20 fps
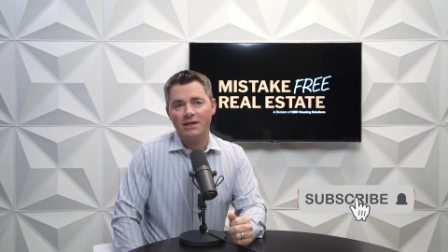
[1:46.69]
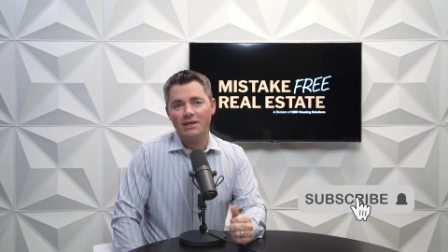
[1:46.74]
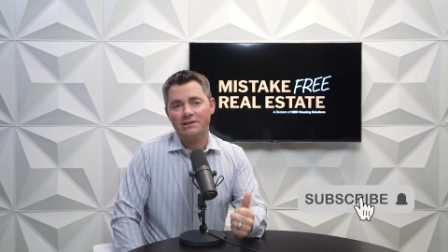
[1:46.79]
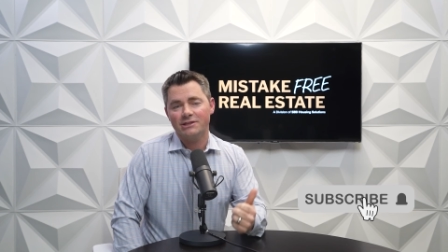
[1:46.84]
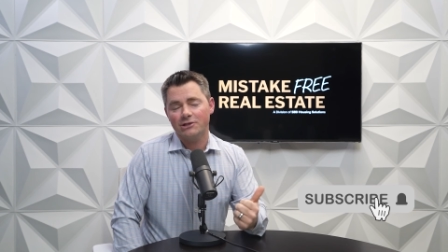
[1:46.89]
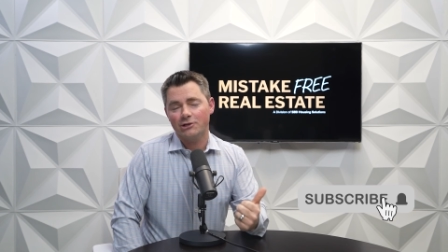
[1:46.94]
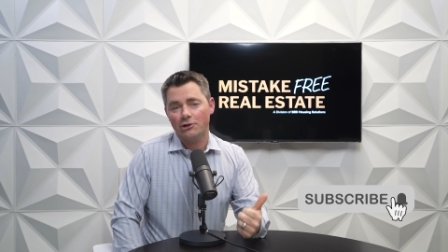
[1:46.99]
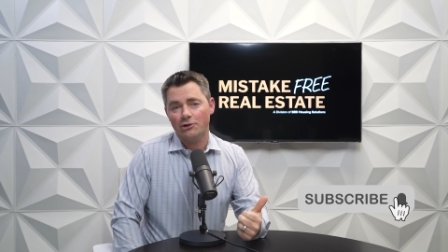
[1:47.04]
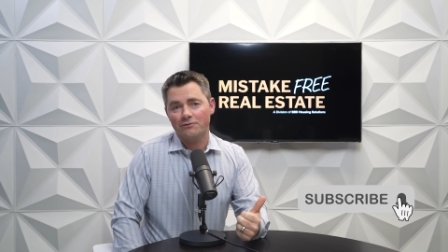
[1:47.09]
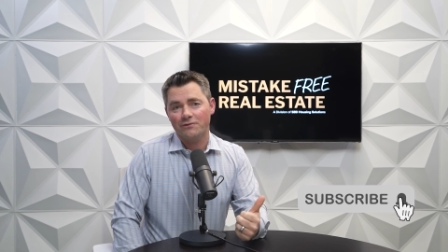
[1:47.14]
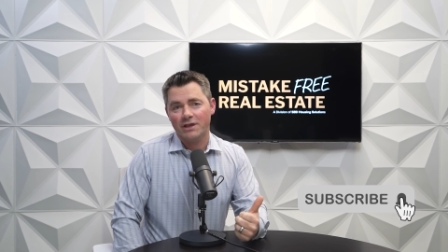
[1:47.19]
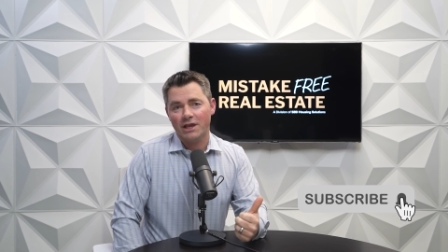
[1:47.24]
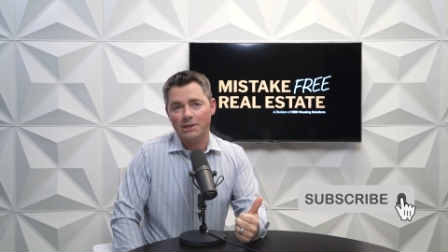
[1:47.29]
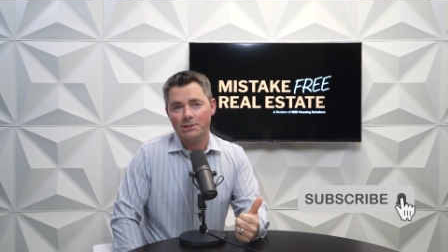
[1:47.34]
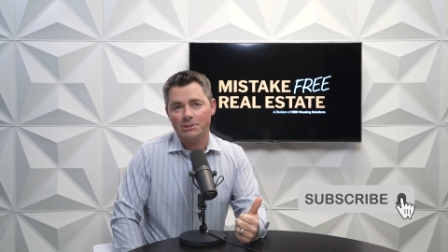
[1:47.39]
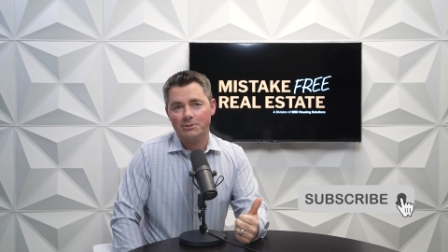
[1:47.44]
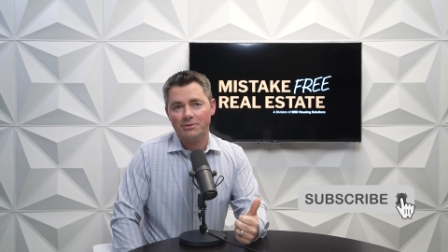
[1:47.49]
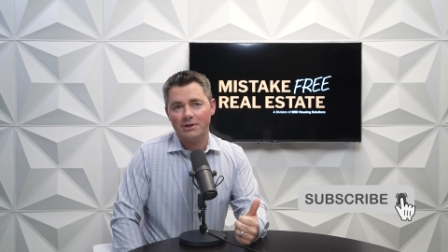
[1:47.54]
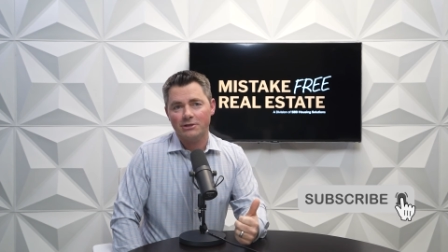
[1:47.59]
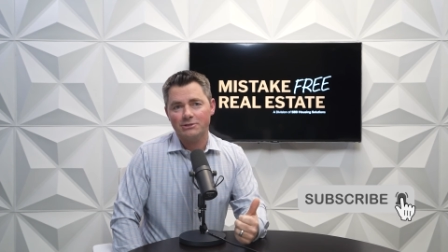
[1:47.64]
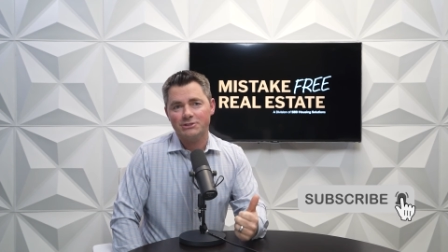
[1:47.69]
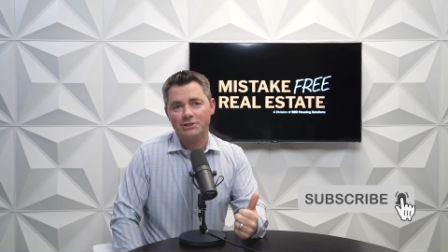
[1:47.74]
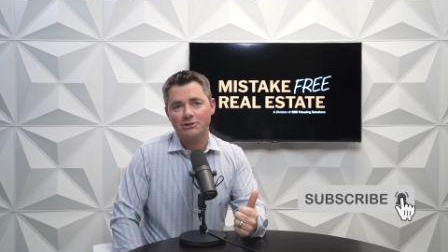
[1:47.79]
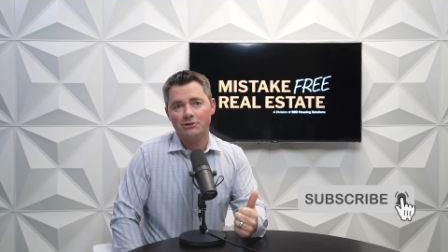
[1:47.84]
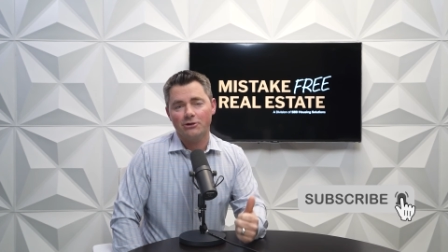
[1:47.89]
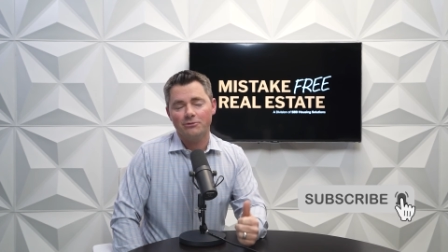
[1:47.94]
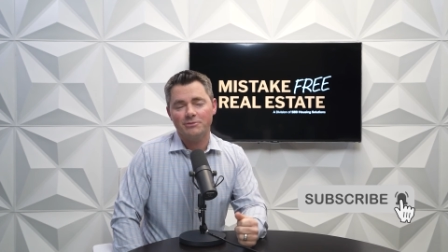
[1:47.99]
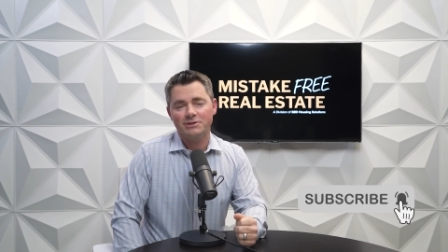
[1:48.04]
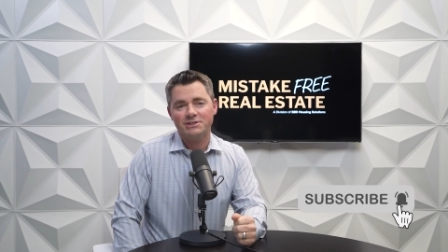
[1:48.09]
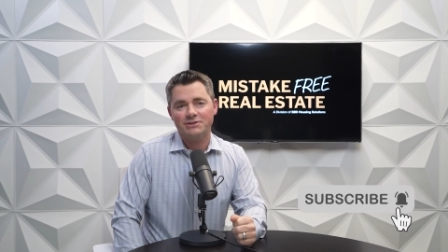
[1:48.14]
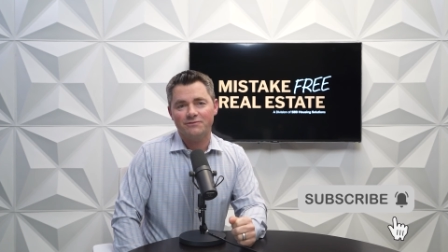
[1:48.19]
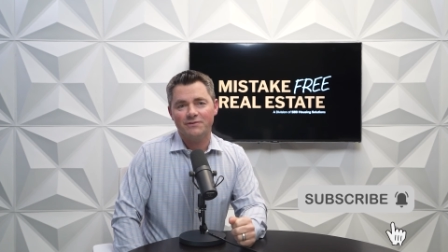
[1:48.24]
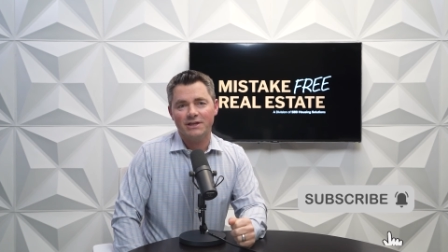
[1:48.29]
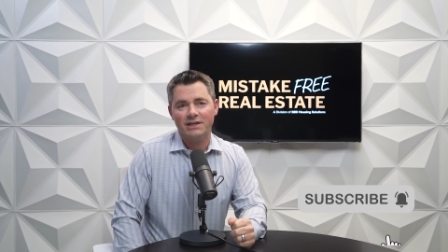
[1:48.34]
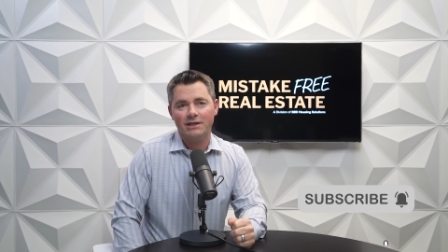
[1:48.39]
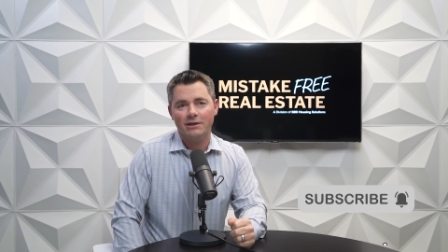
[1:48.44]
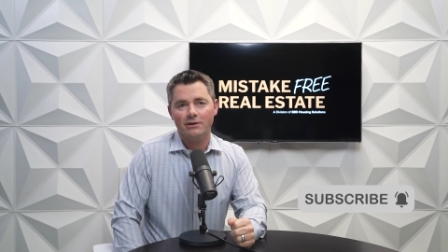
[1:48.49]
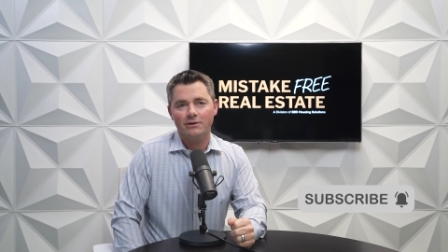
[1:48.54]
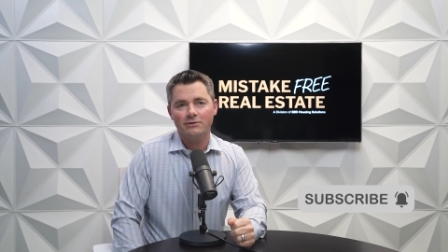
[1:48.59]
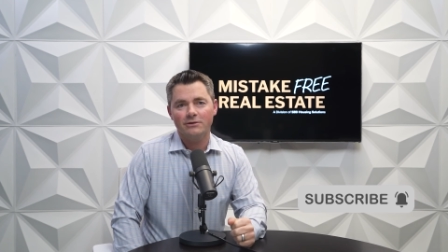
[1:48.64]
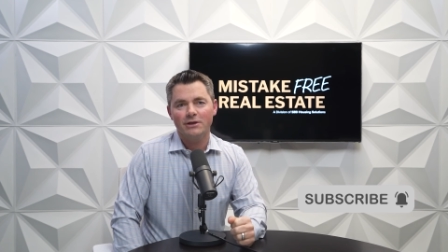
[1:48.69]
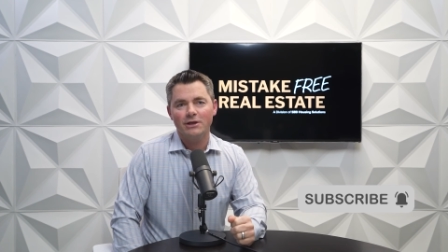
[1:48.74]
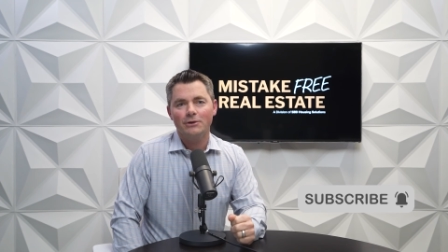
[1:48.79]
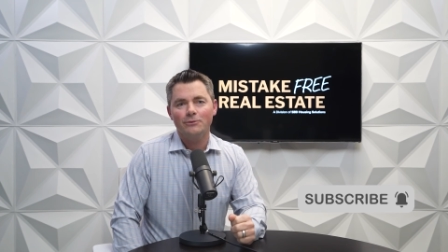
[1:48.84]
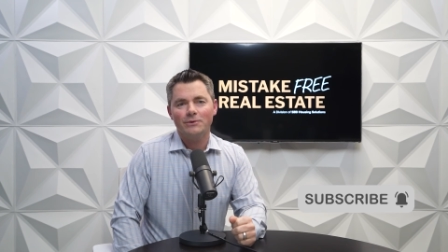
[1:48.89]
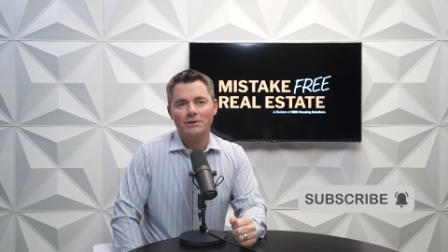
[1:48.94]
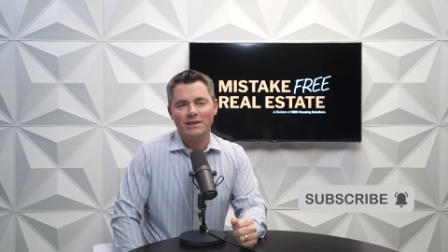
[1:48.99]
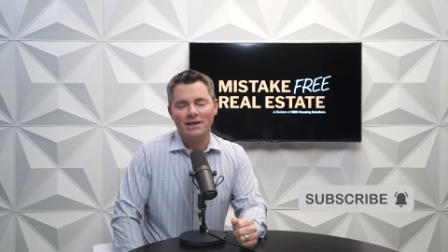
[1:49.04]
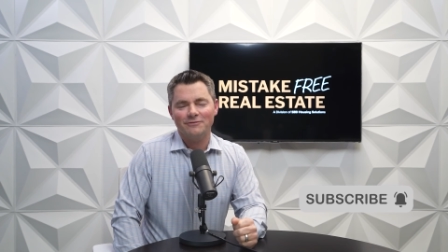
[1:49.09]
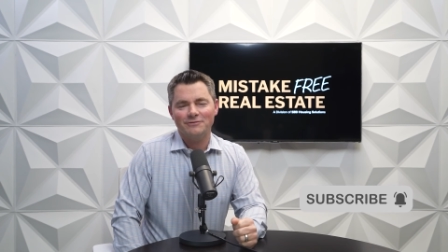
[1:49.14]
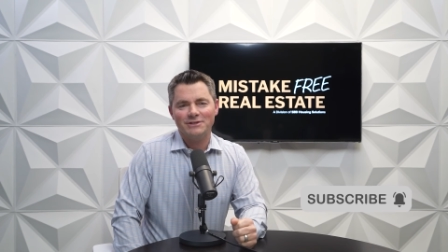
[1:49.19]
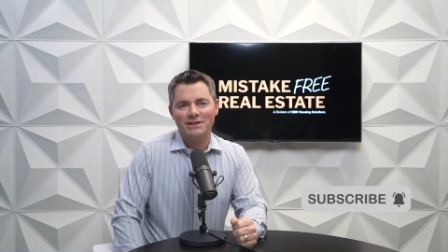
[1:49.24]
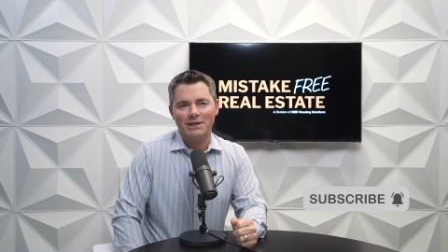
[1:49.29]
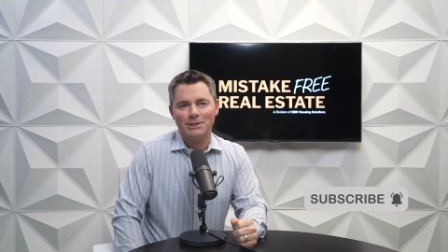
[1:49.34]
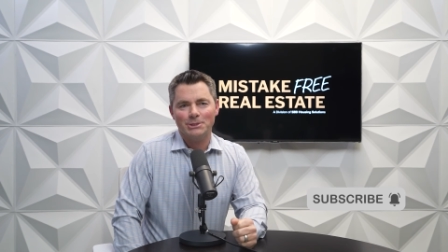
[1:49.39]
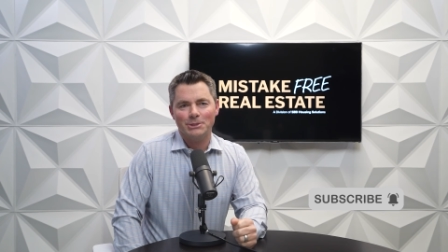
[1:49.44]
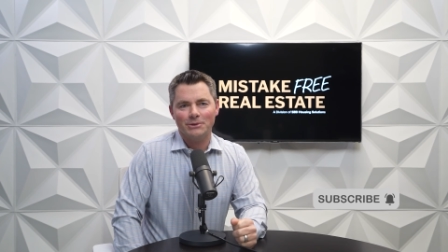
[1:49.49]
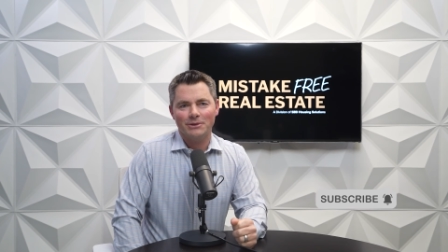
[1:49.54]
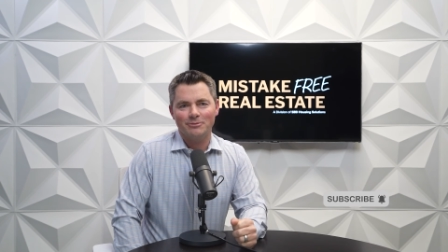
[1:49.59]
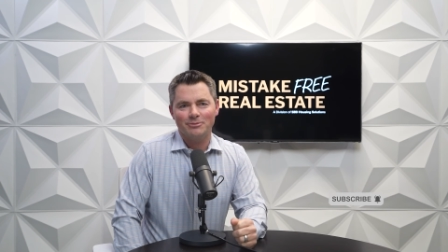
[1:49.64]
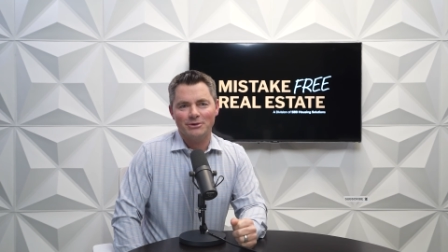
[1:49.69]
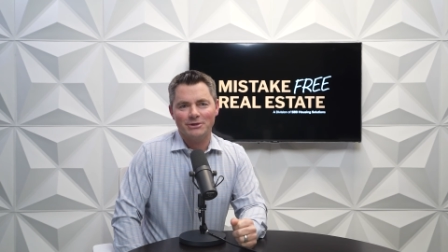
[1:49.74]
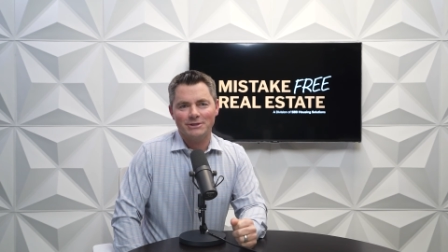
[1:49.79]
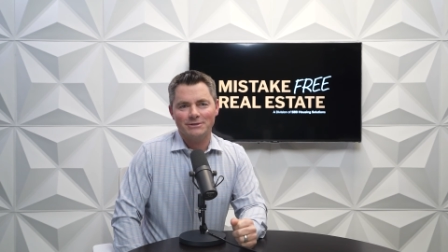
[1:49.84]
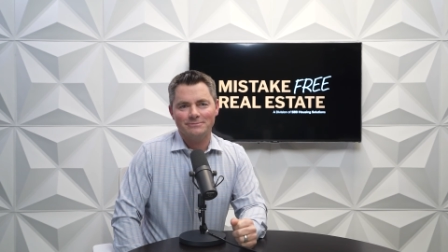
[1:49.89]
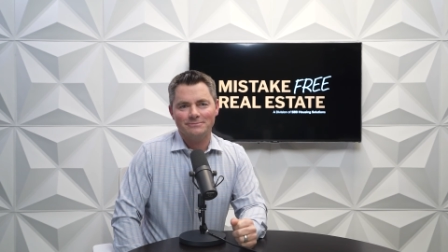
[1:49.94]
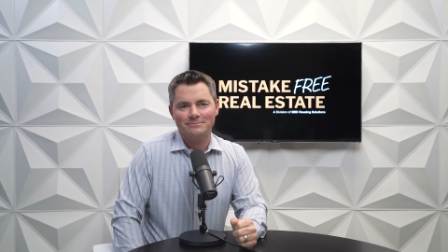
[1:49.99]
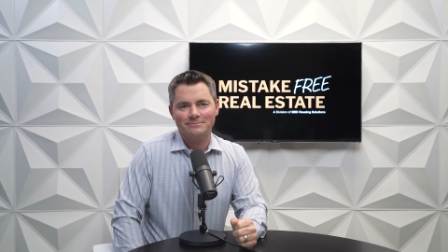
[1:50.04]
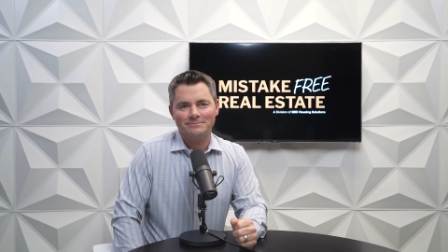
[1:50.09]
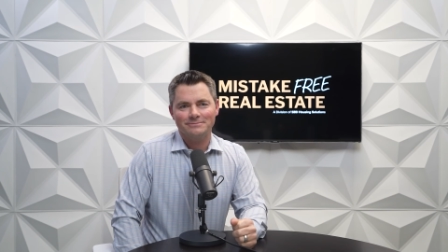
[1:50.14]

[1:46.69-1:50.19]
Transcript: hit the notification bell so you don't miss a video. we Would love to get your input.